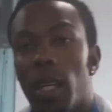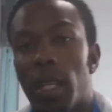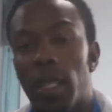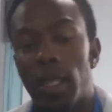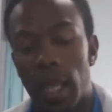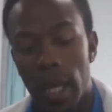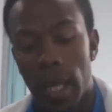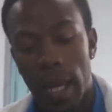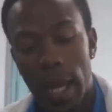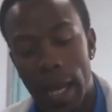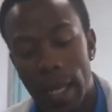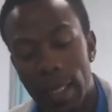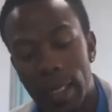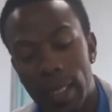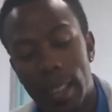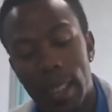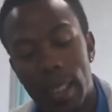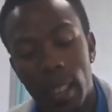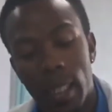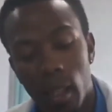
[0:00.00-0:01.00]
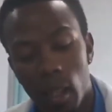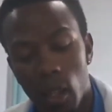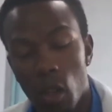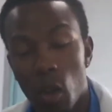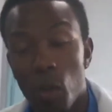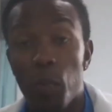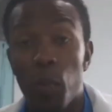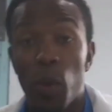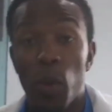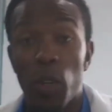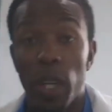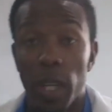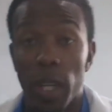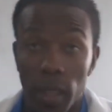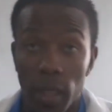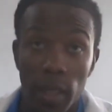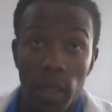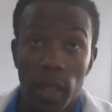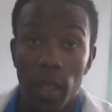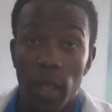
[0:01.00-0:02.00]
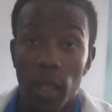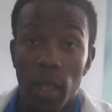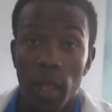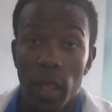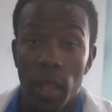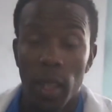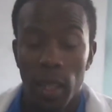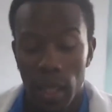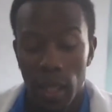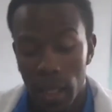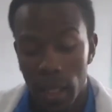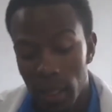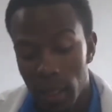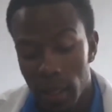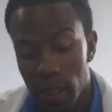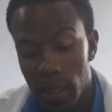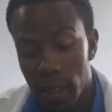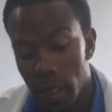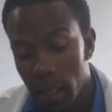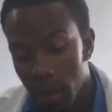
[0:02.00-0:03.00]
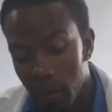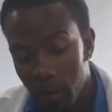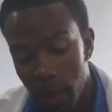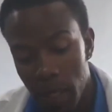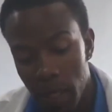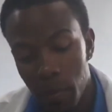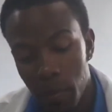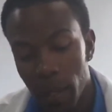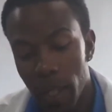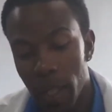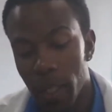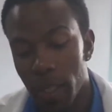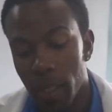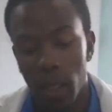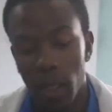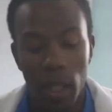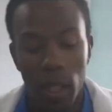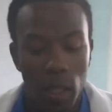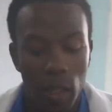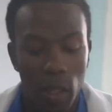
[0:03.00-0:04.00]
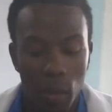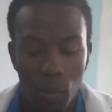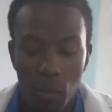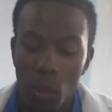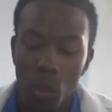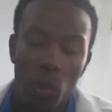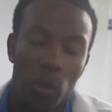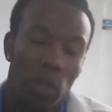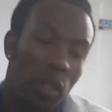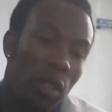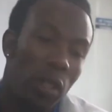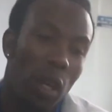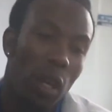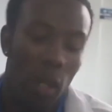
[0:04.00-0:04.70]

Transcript: is an antique component that is still being placed in most